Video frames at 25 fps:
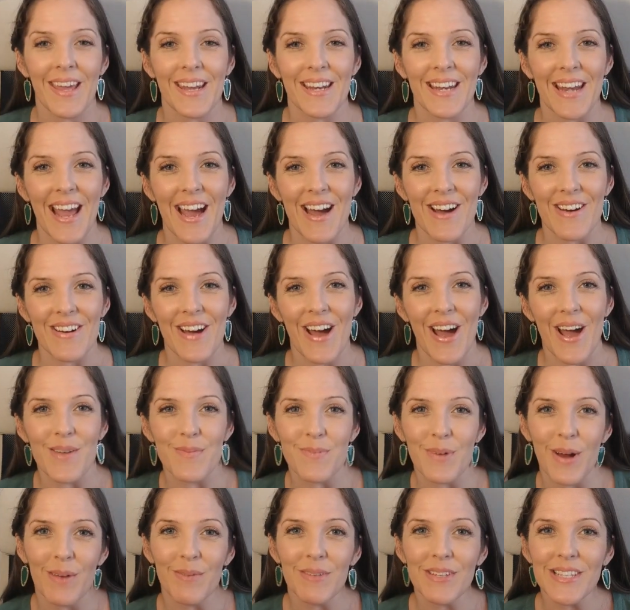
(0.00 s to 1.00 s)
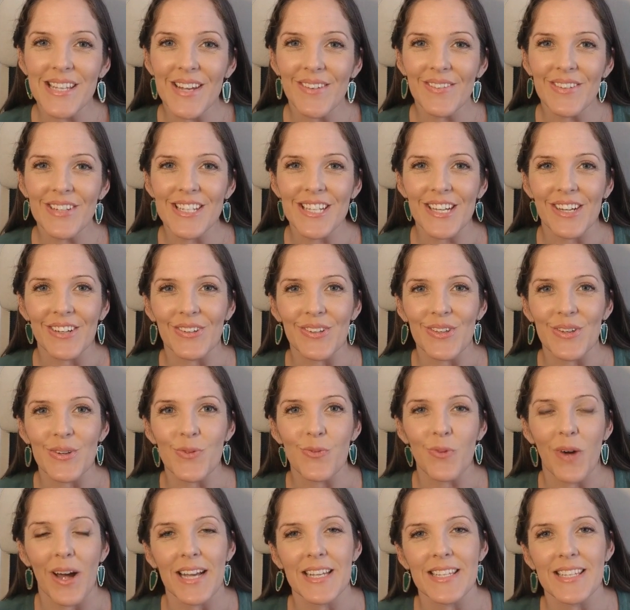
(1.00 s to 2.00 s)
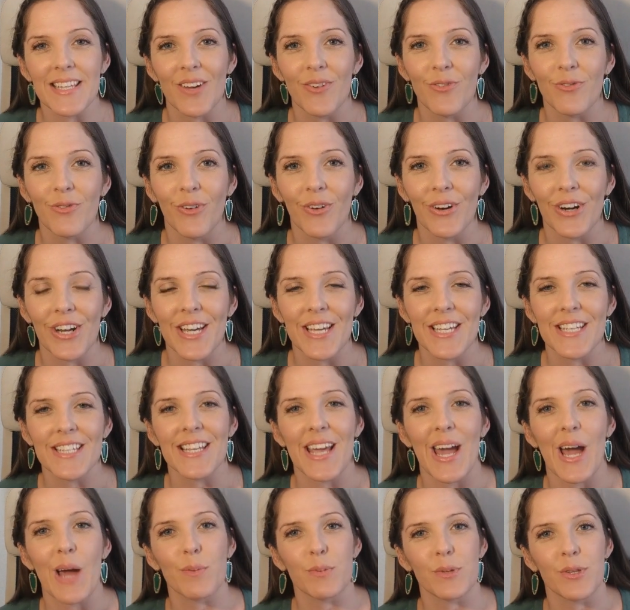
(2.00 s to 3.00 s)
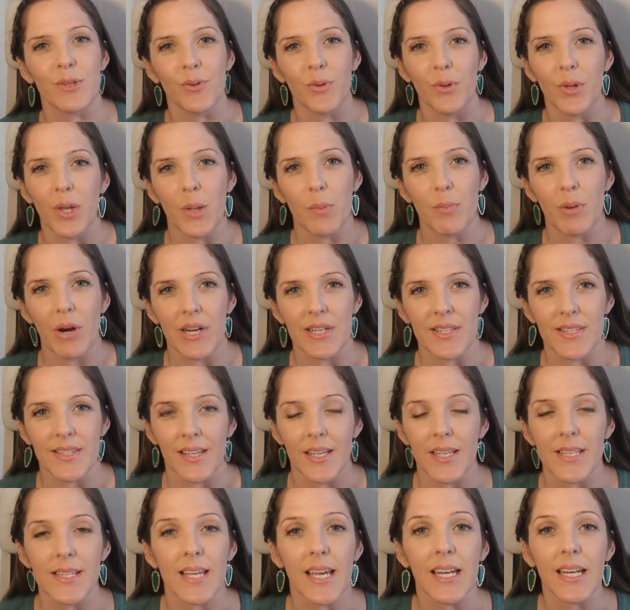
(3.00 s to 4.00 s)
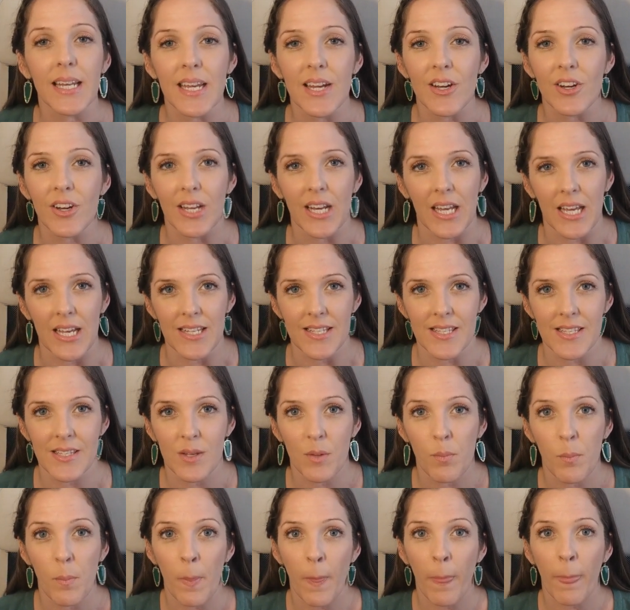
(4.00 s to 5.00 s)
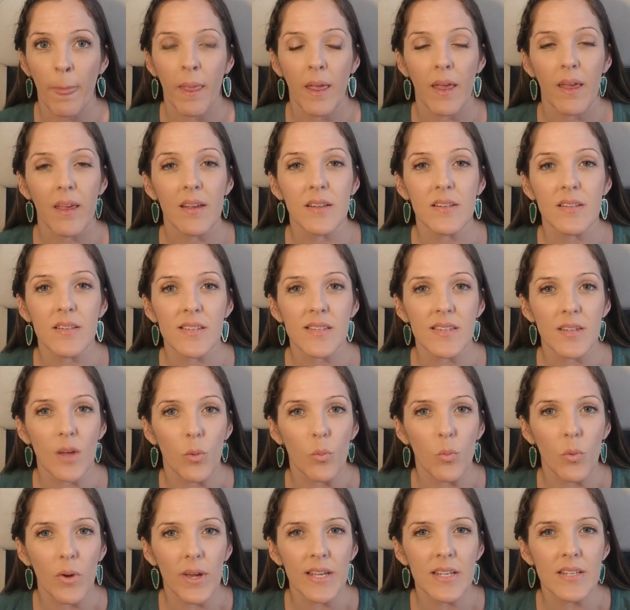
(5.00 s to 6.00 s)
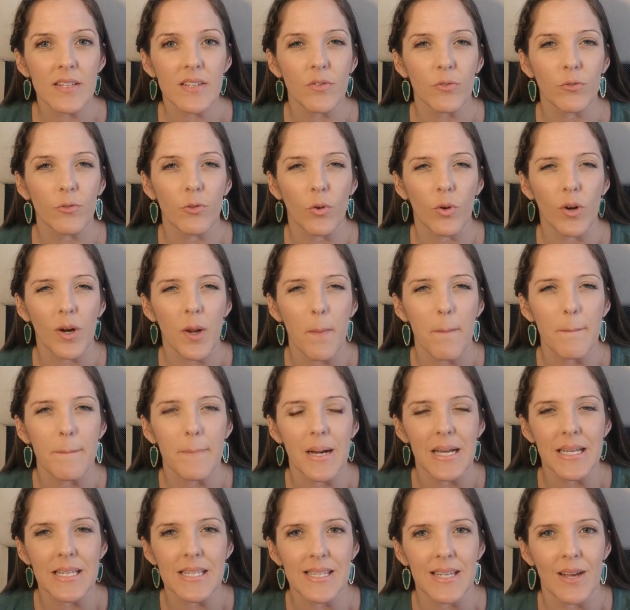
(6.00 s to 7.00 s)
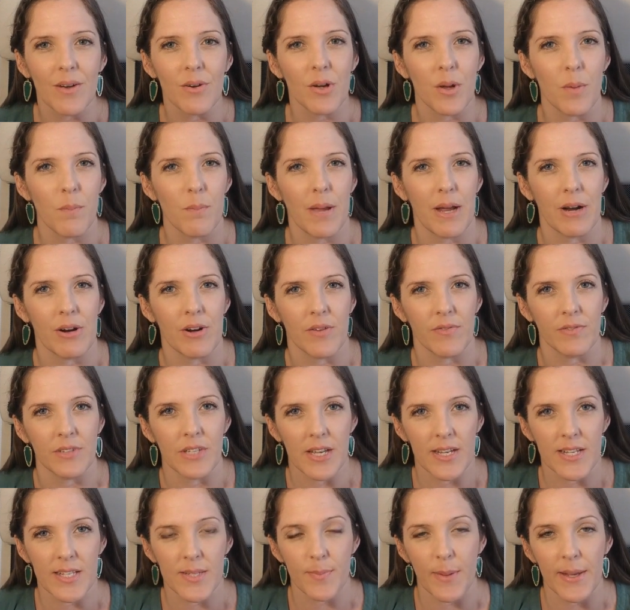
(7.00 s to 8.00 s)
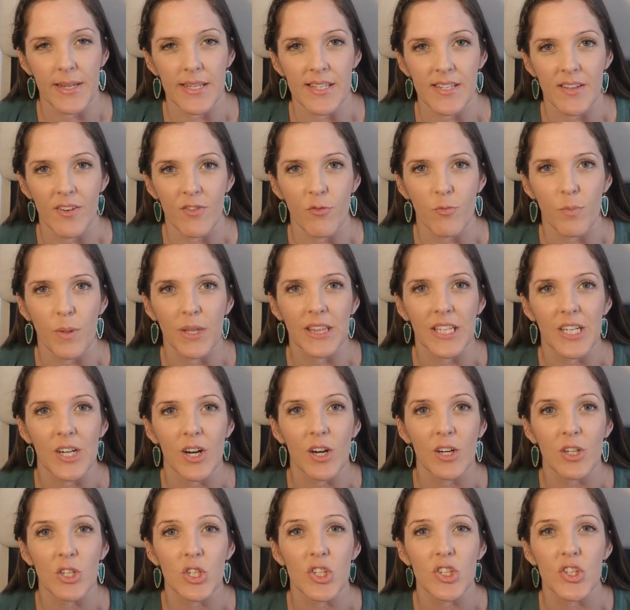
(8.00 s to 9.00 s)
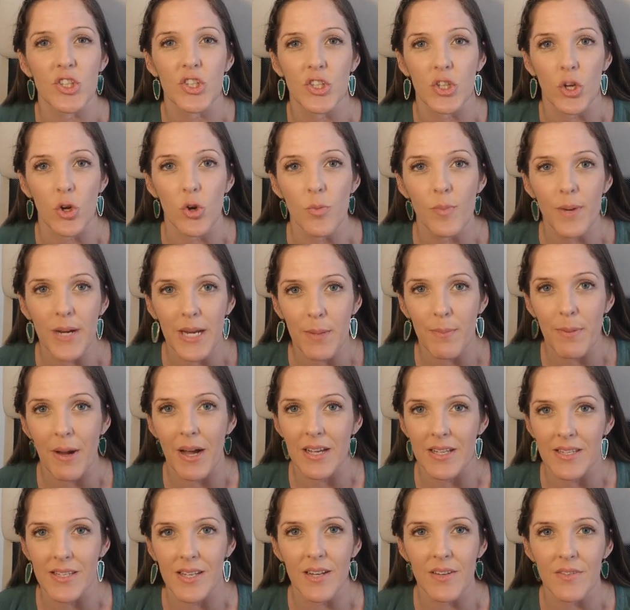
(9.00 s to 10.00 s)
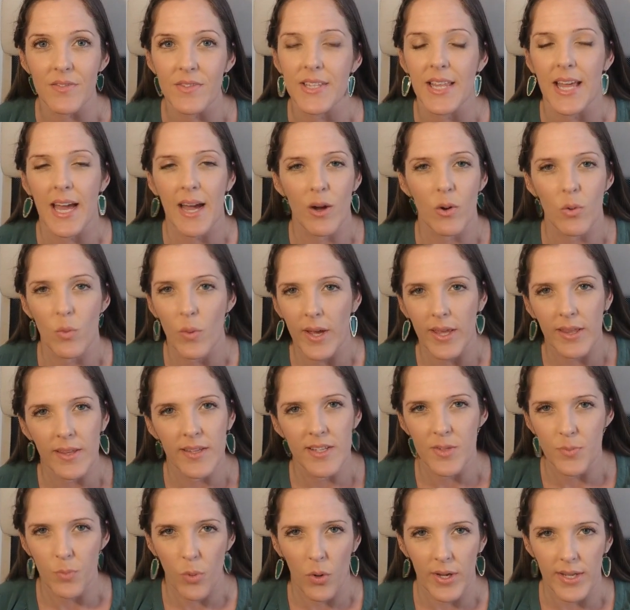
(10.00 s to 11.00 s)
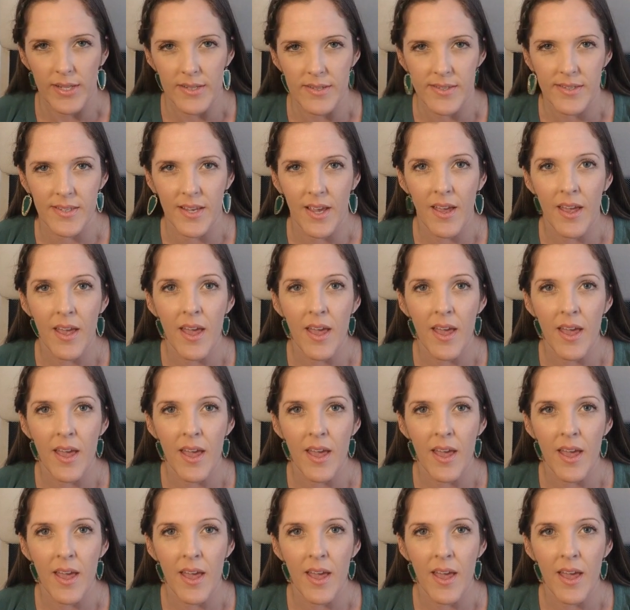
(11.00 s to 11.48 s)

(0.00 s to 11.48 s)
Now, I promised I would tell you why South Florida is absolutely priceless, and here it is. In some ways, Florida might sound comparatively expensive, but there are just so many positives that outweigh these points.